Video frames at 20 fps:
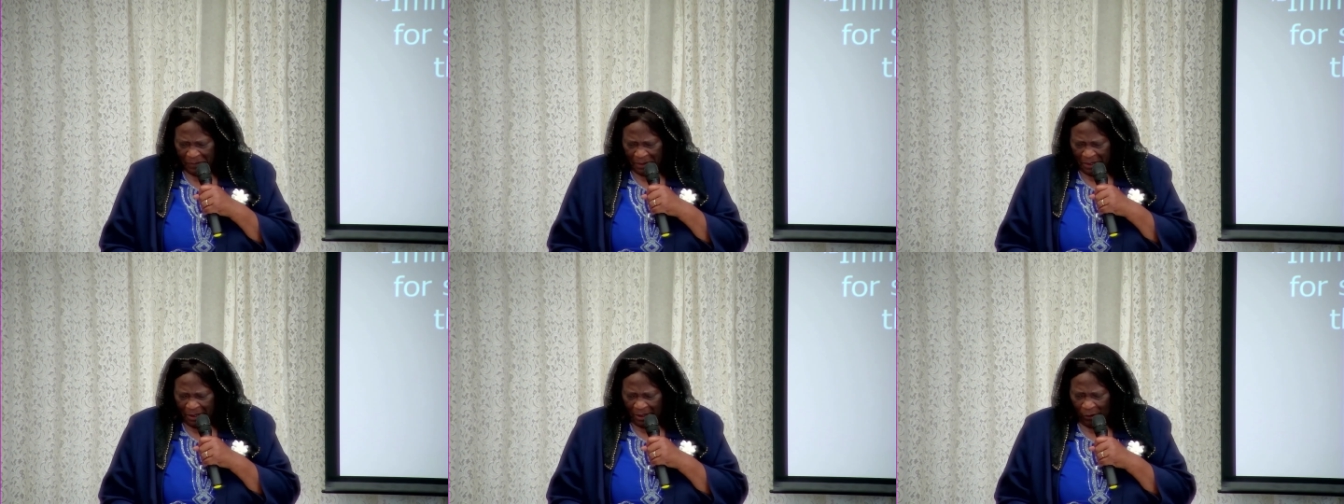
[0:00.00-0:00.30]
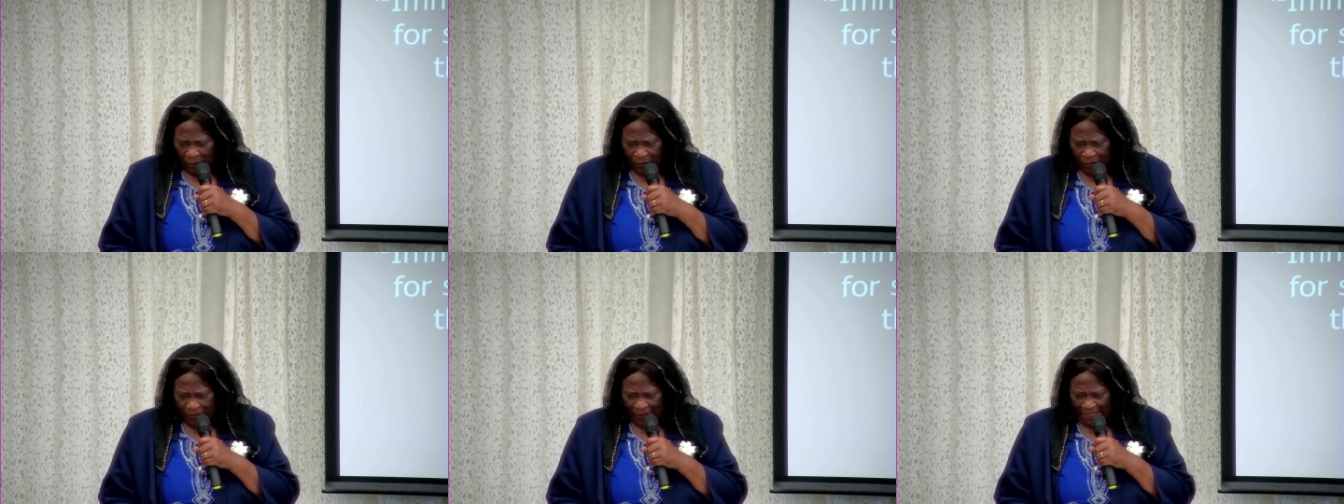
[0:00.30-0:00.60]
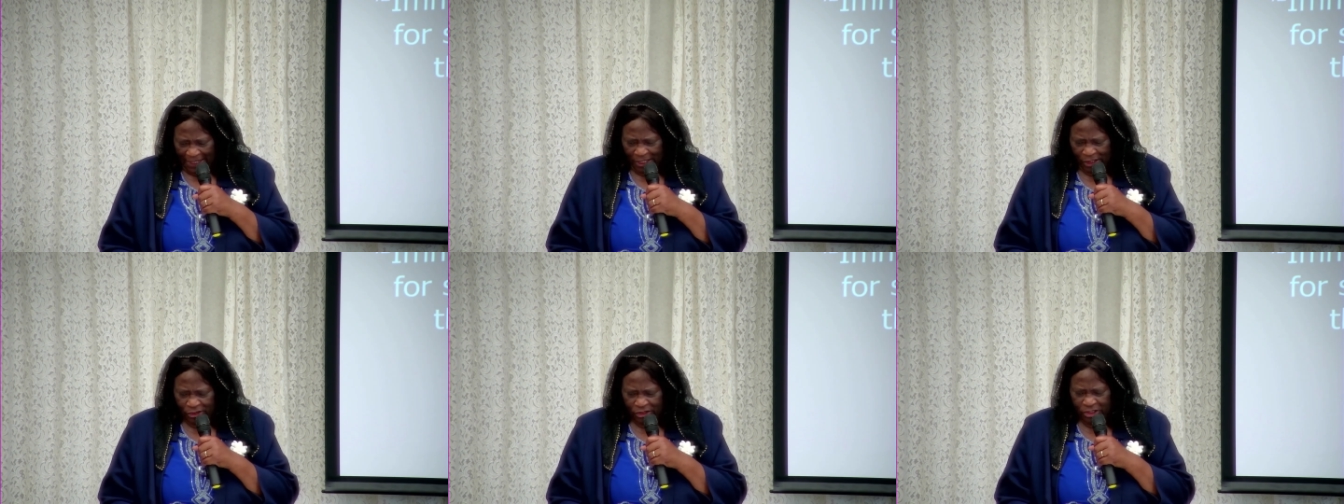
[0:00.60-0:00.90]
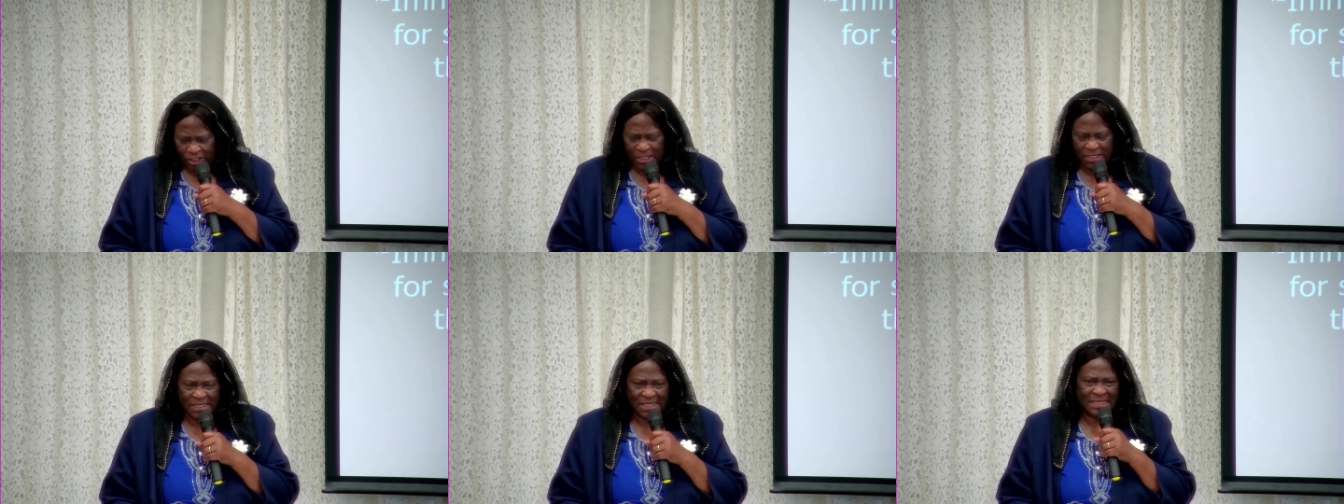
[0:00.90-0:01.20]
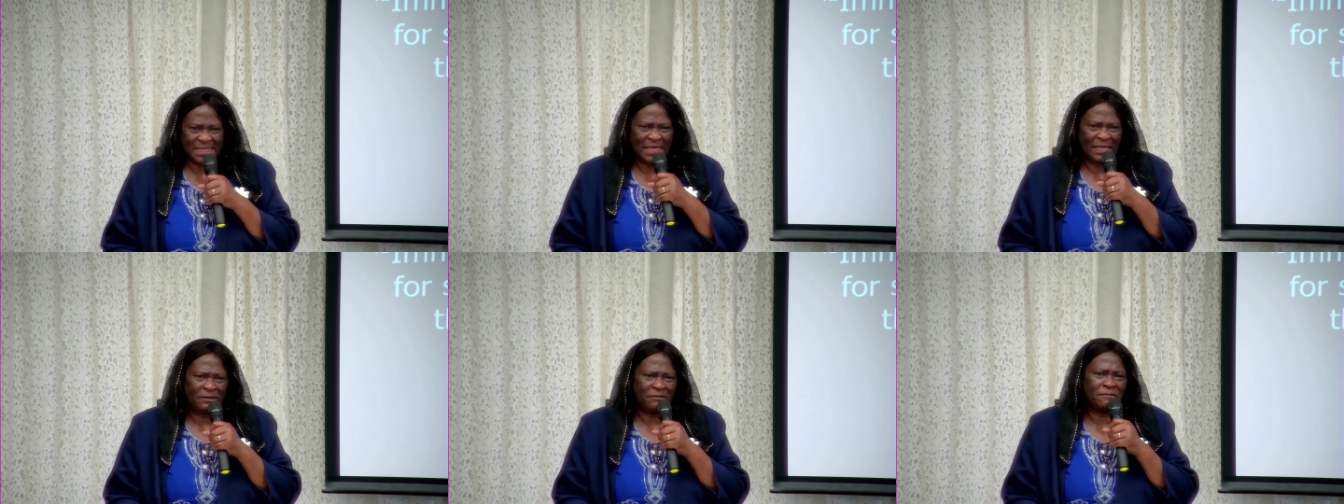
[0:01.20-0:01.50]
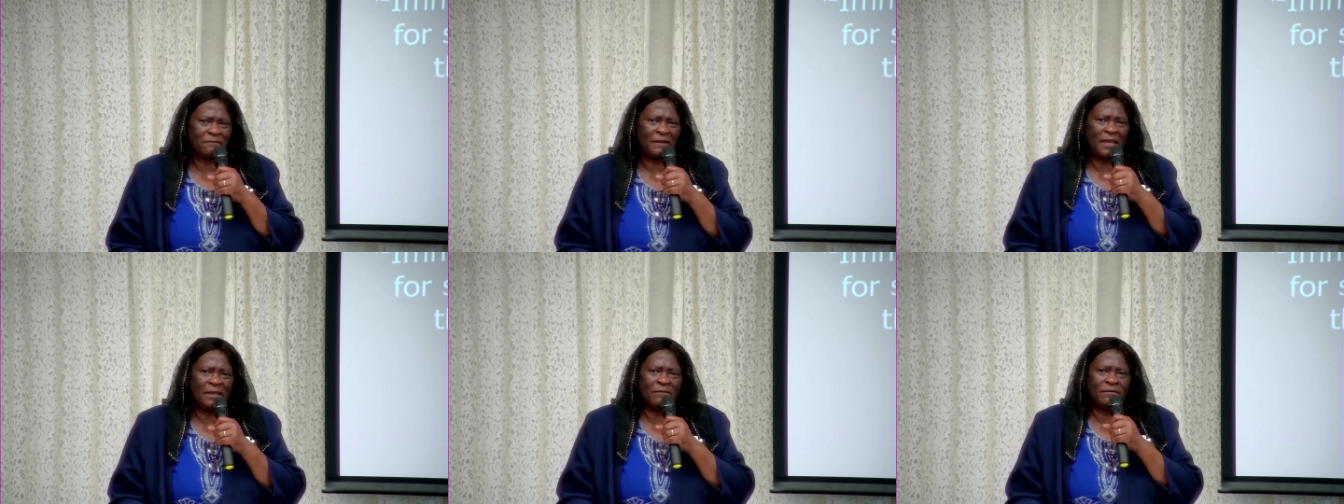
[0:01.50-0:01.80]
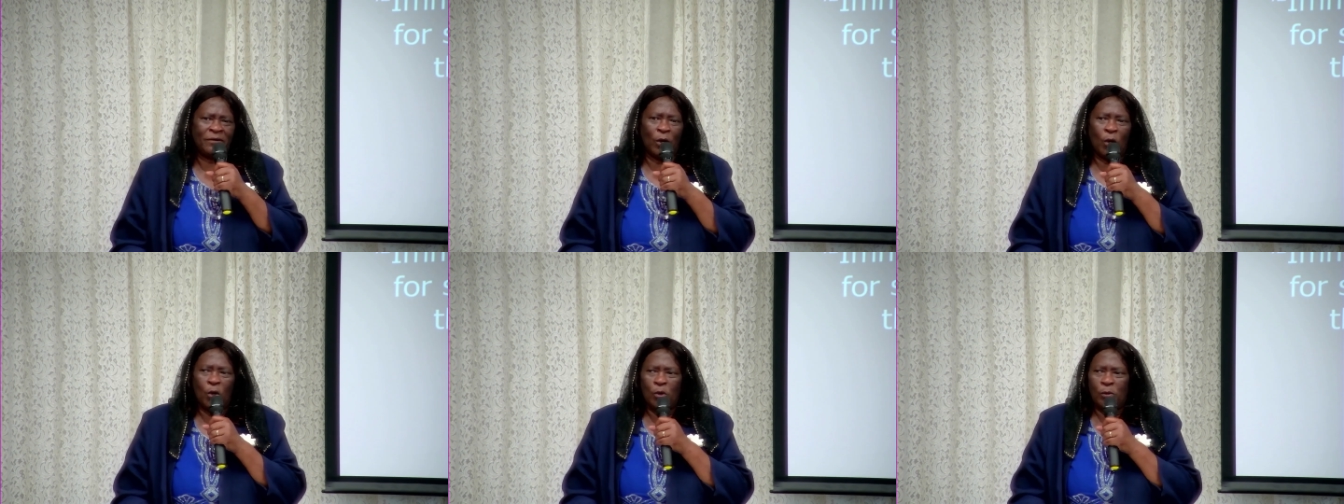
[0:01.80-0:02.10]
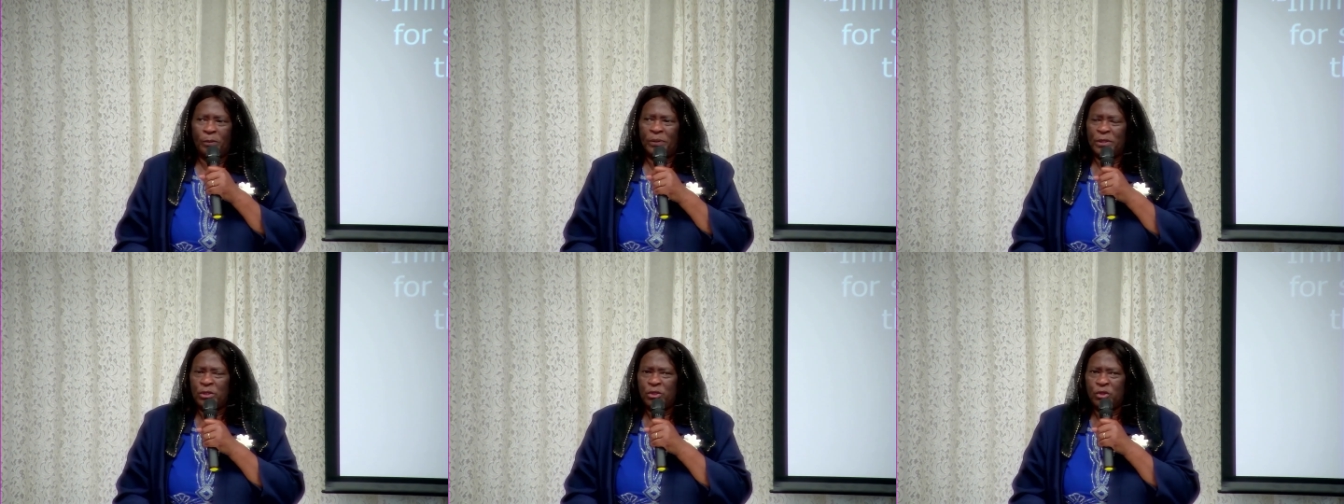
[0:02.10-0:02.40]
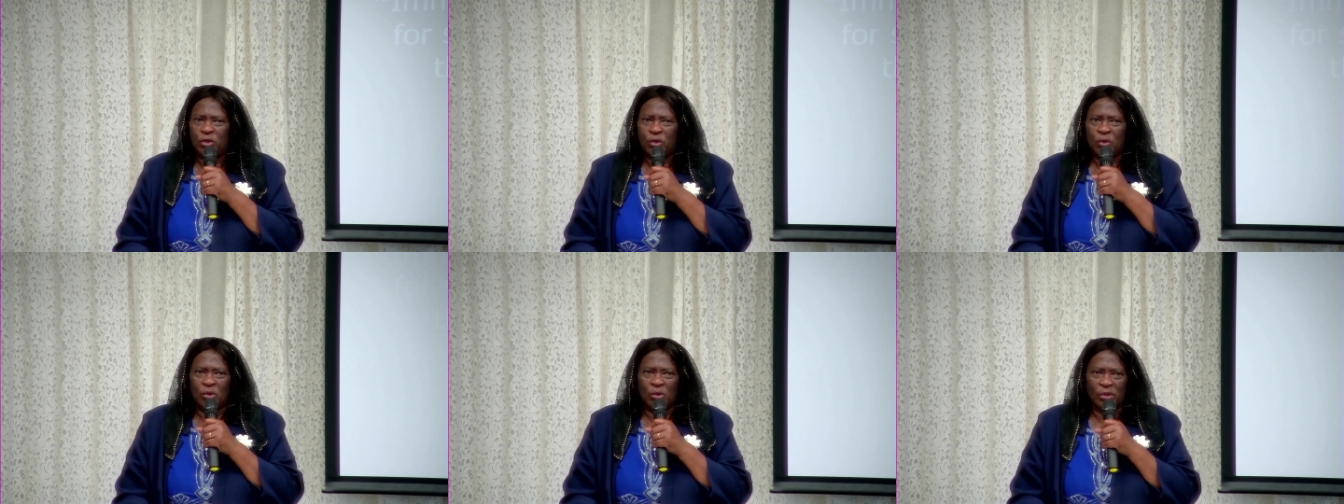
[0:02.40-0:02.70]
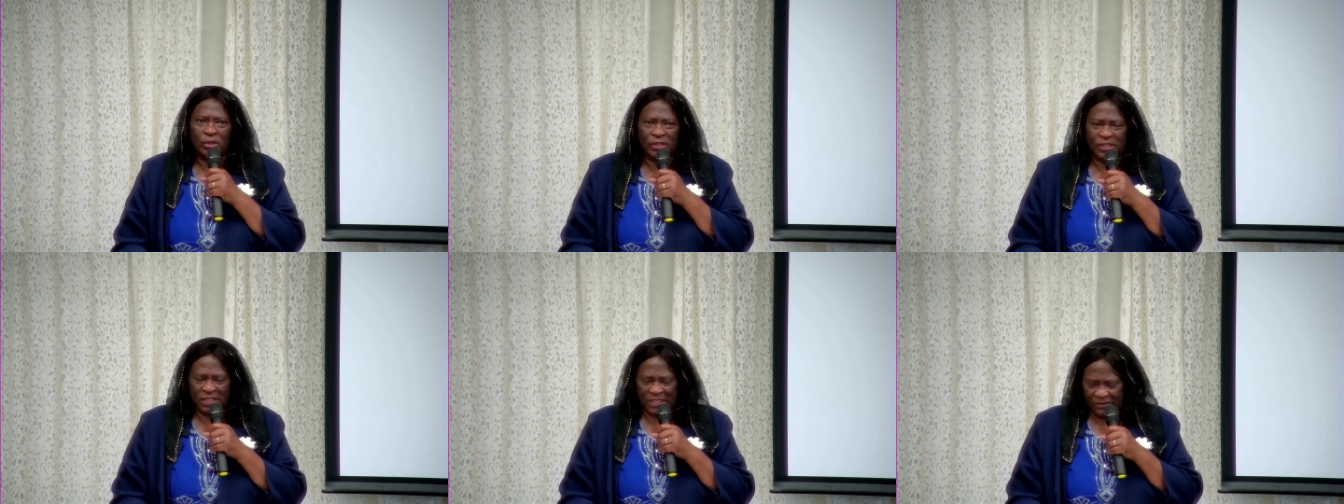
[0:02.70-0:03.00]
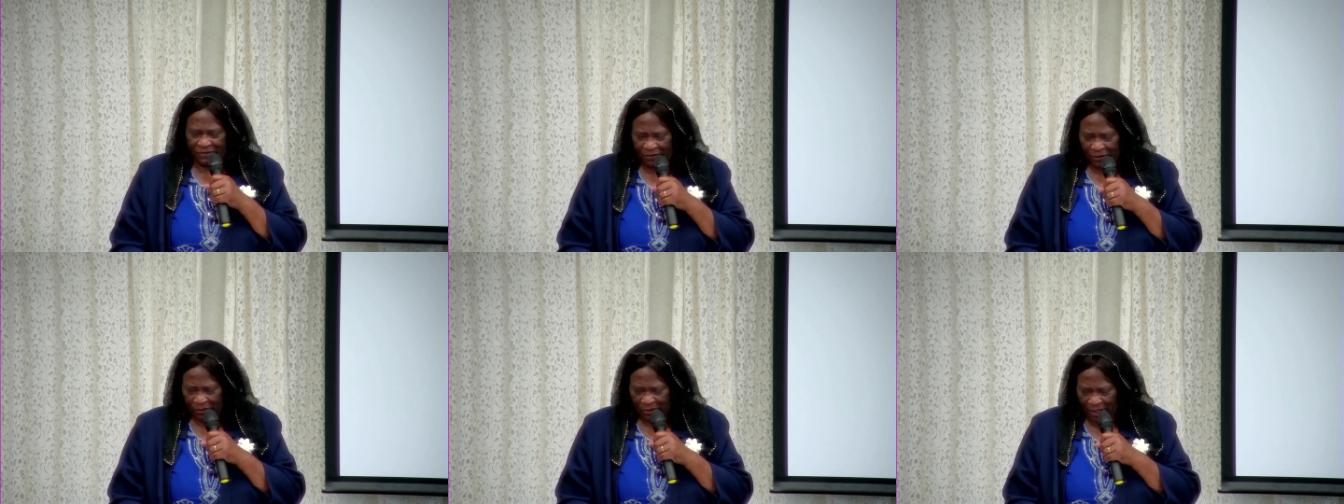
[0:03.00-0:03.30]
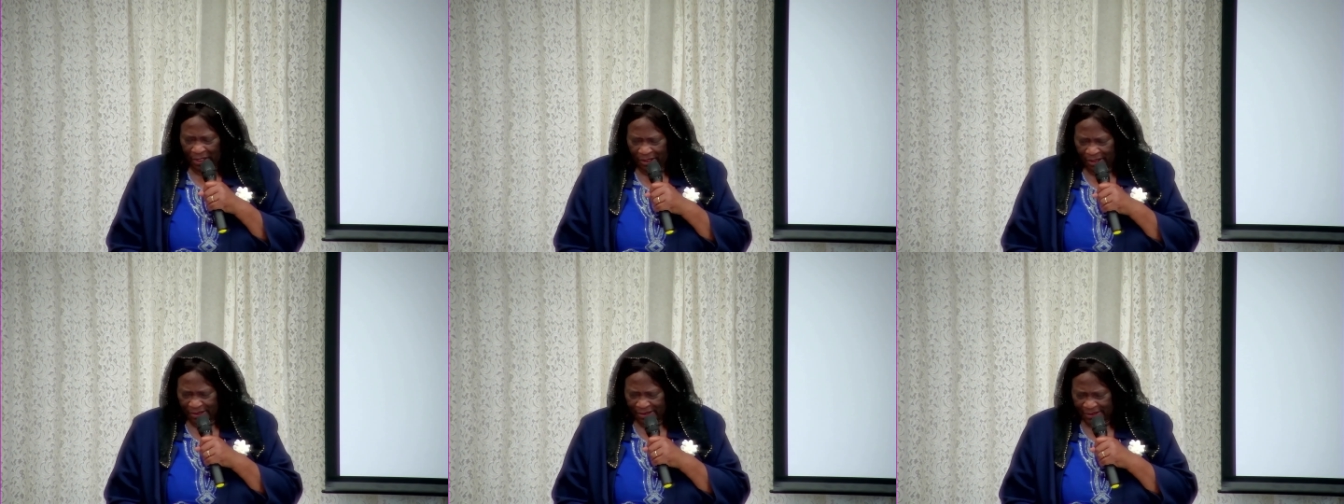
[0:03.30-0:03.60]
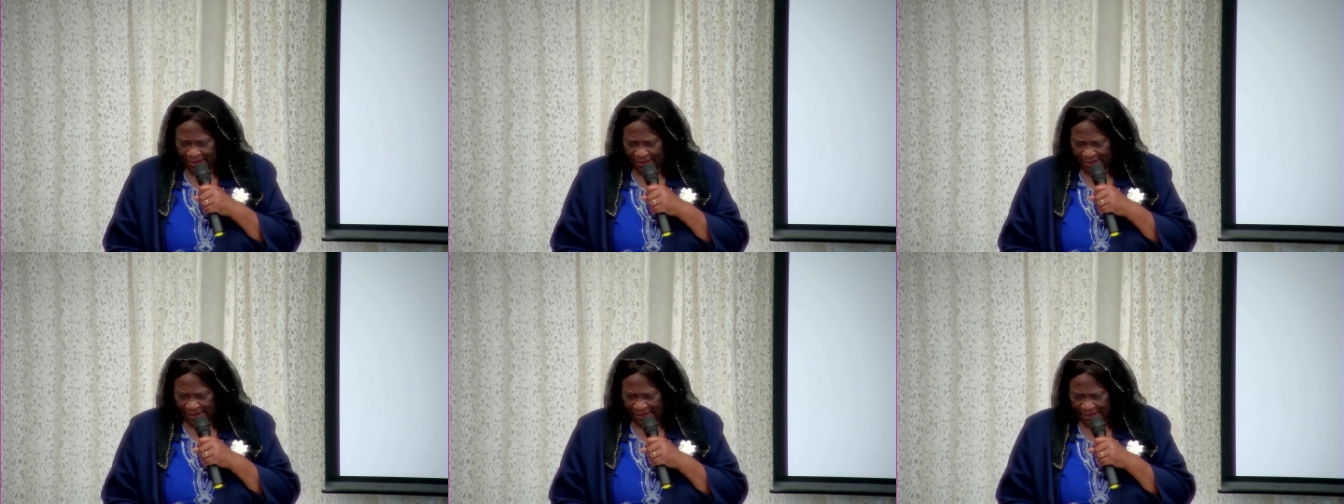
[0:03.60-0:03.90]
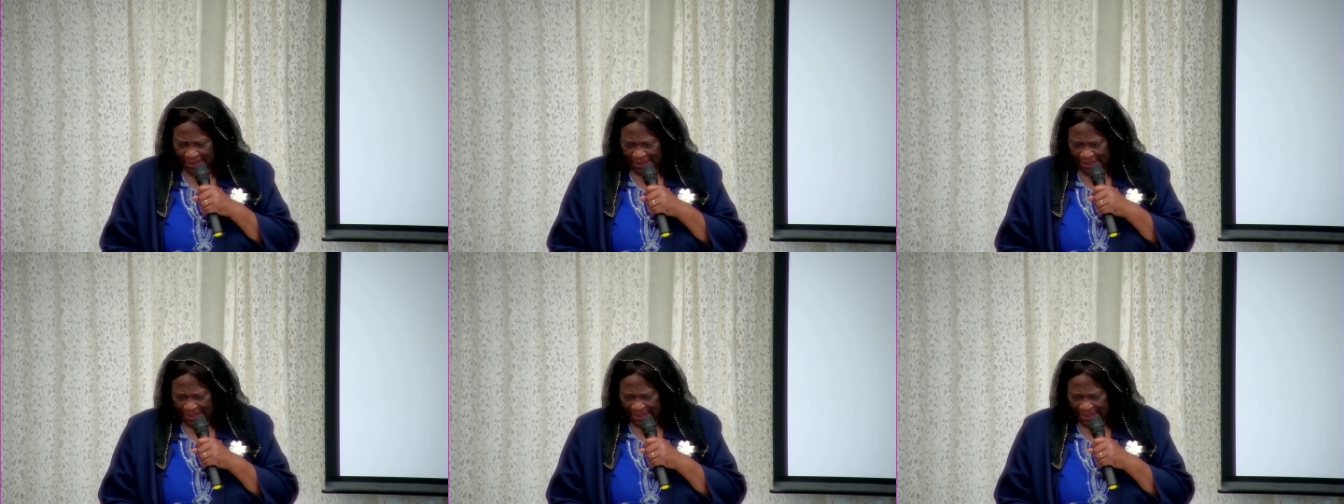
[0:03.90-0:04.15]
Oh, thank you, Jesus. Let favor open doors for us.